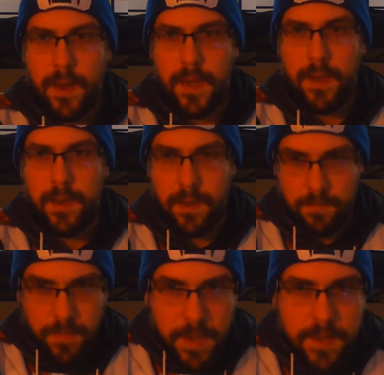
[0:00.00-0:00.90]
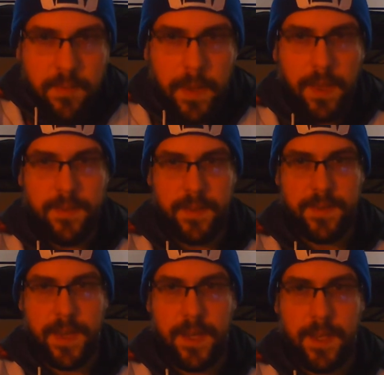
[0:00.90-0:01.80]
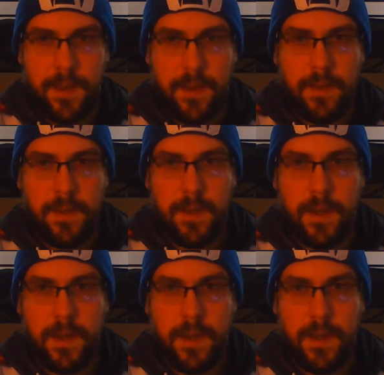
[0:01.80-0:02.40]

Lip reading: He expands this idea